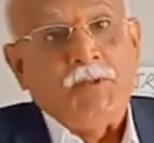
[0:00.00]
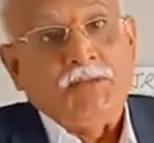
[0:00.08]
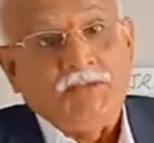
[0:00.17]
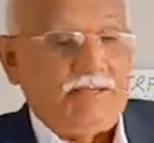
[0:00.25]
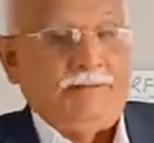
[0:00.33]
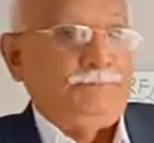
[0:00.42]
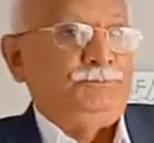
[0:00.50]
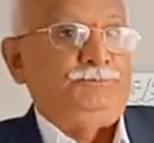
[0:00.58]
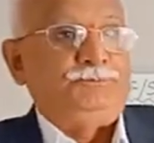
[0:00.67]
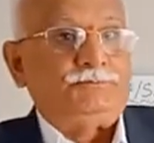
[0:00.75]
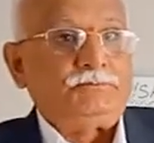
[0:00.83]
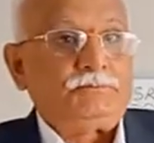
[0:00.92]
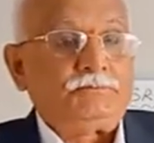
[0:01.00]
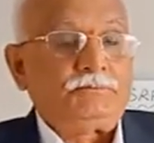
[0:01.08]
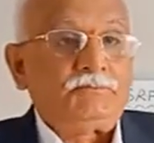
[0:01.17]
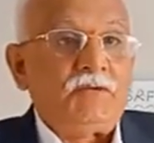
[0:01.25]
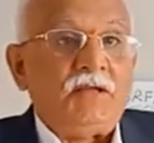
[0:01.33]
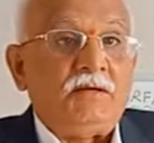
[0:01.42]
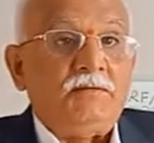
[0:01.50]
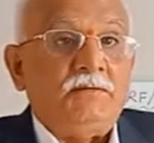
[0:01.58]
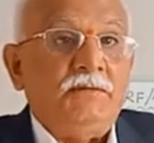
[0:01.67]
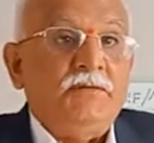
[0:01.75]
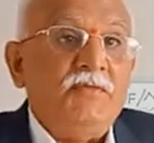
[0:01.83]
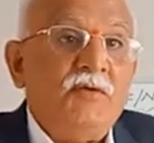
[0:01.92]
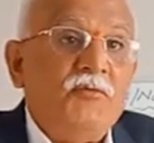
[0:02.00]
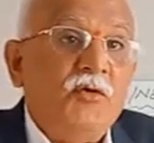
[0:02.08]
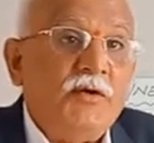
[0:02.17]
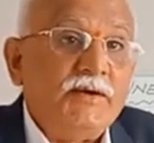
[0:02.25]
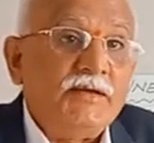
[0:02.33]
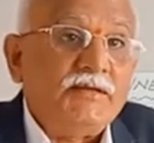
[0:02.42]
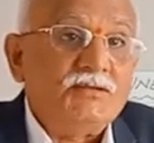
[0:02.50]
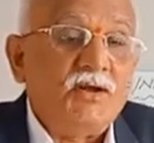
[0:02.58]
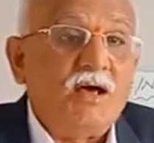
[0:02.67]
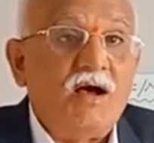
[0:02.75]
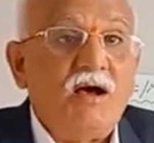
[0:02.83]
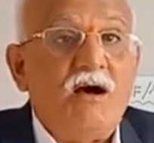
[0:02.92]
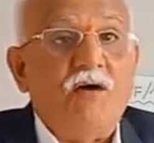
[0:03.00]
See, in the Fourier's law